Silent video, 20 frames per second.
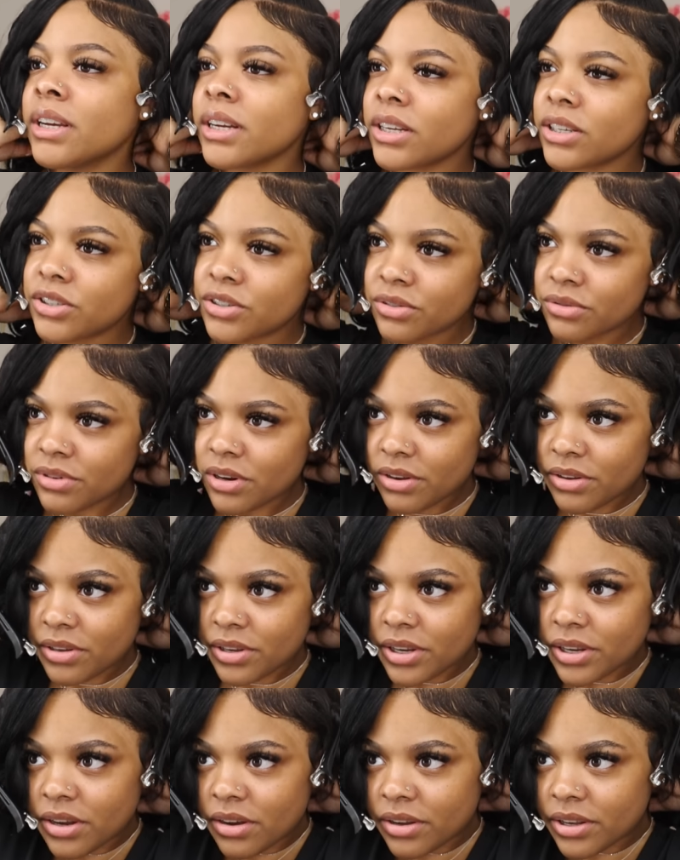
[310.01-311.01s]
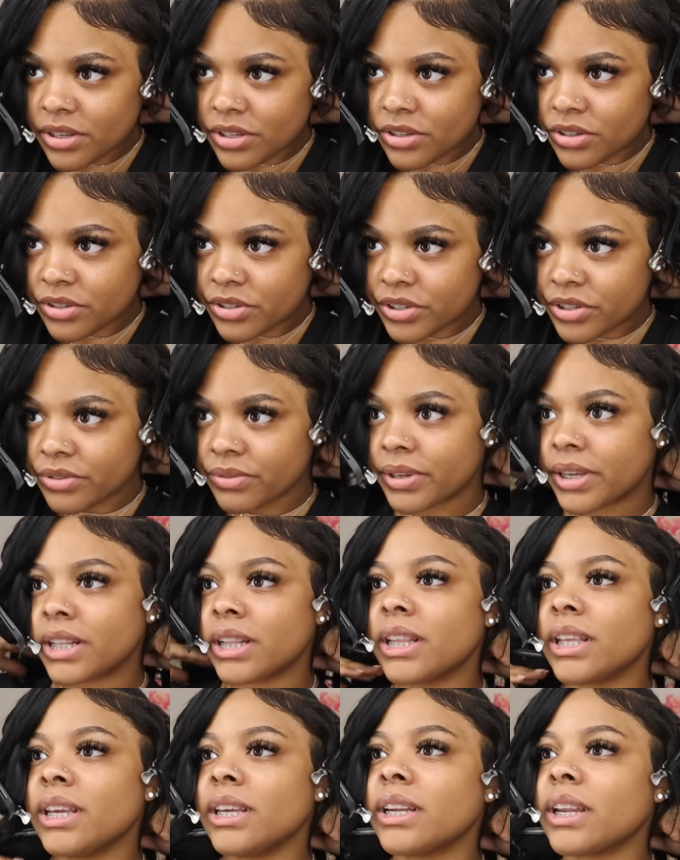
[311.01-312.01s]
Cause you know you can go get your jewelry
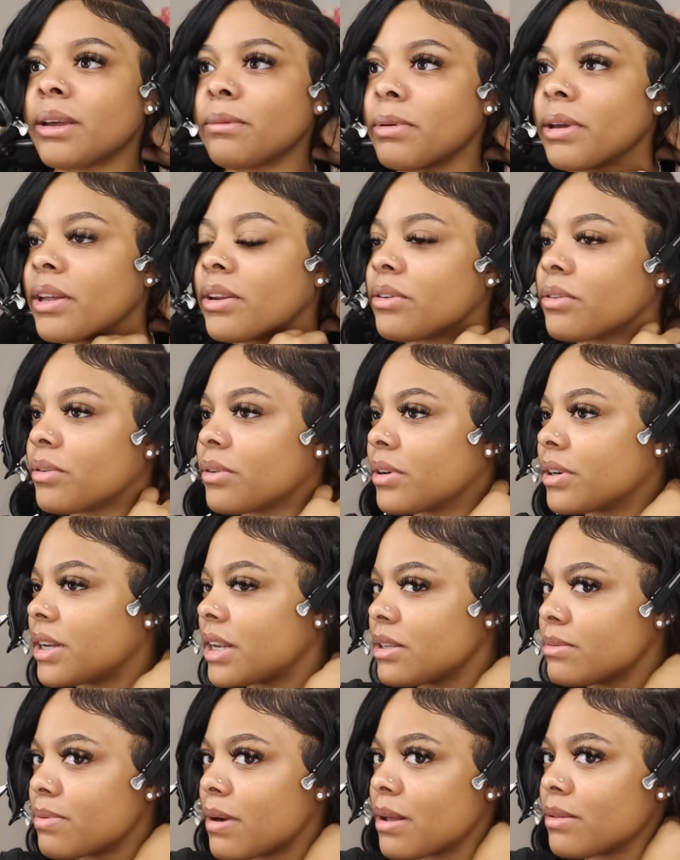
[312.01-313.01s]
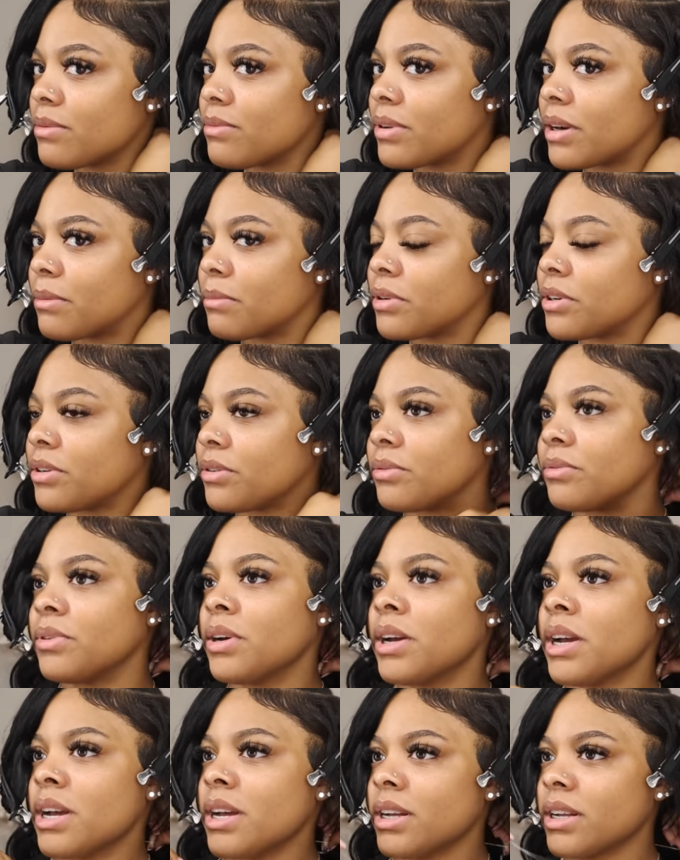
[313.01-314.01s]
cleaned at Pandora. That's probably what I'm gonna do.
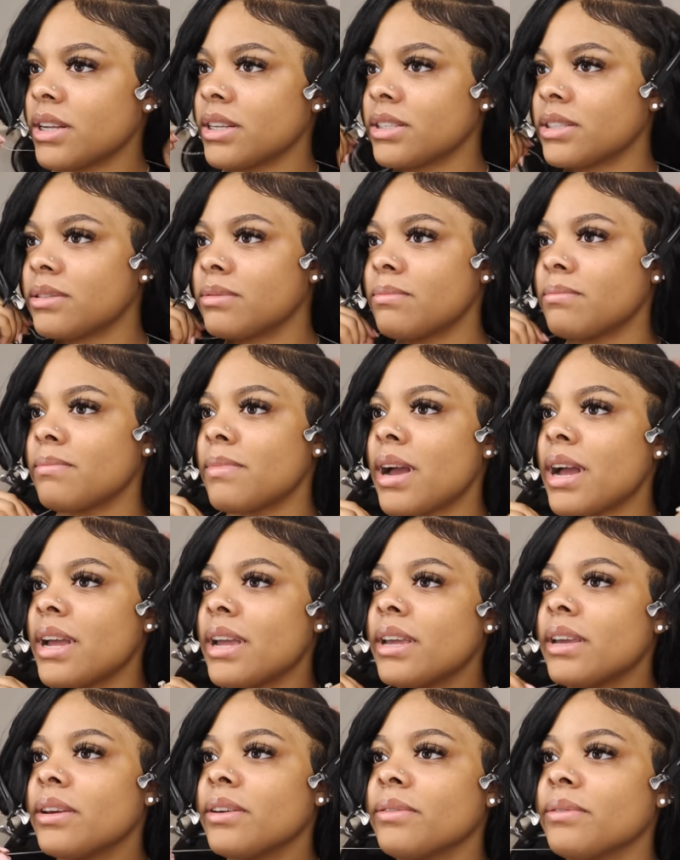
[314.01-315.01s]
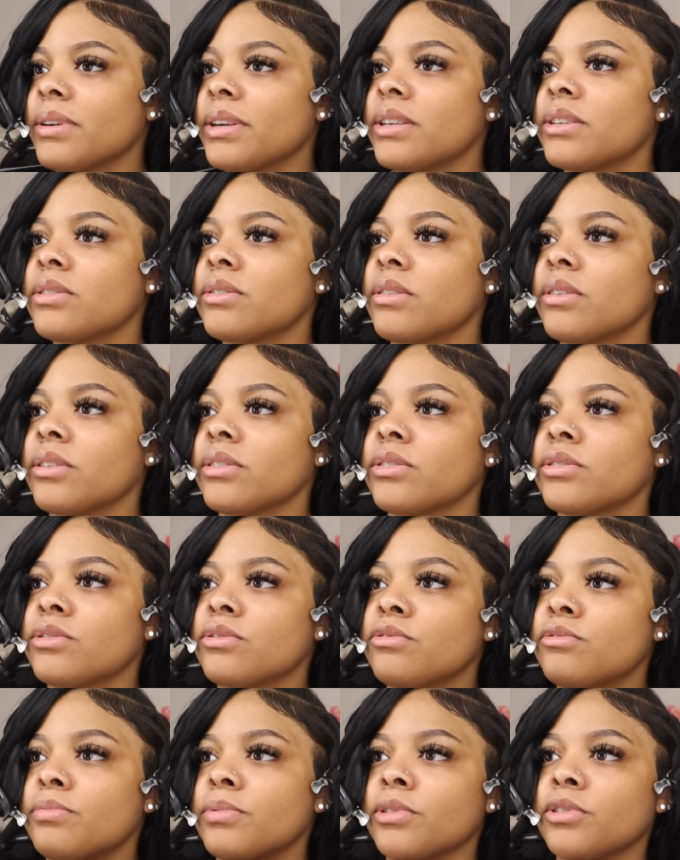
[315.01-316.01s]
Cause my earrings are
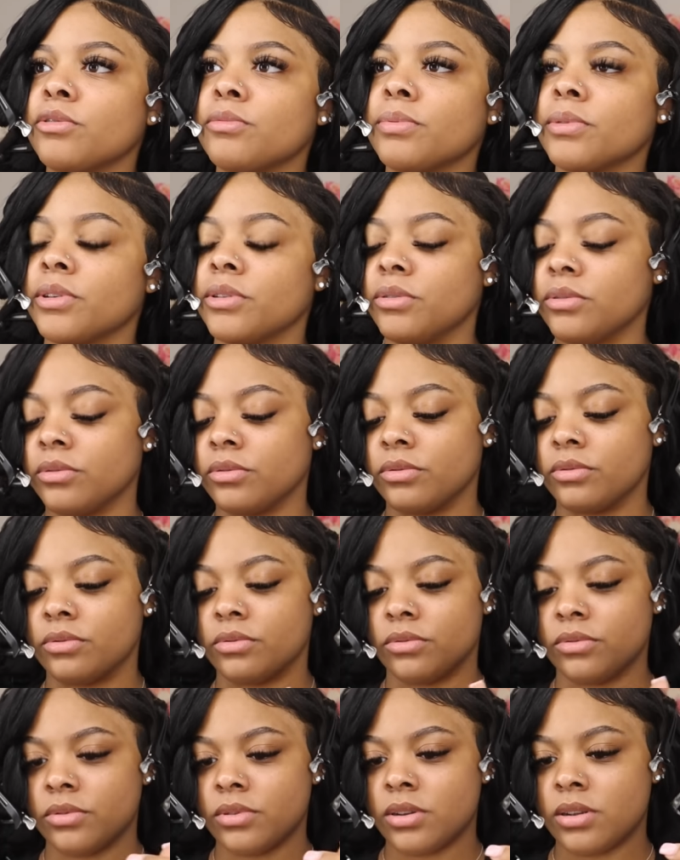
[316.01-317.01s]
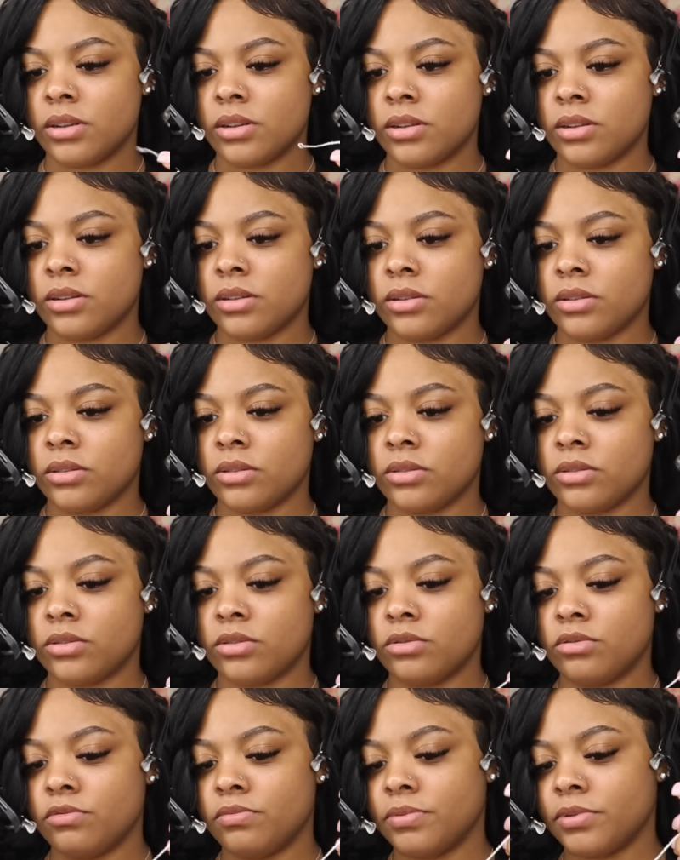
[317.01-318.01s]
super duper dull.
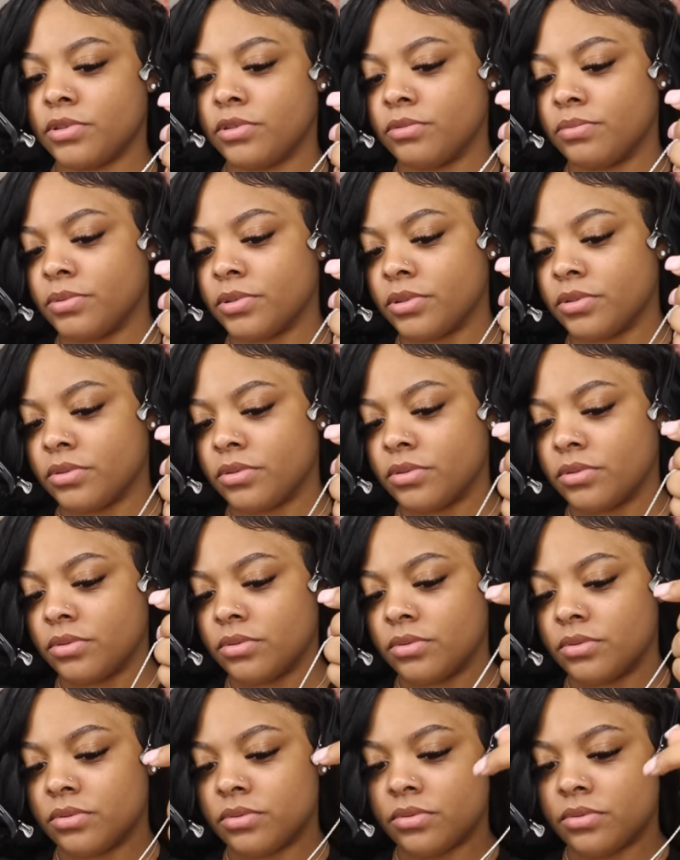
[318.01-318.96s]
Super duper dull.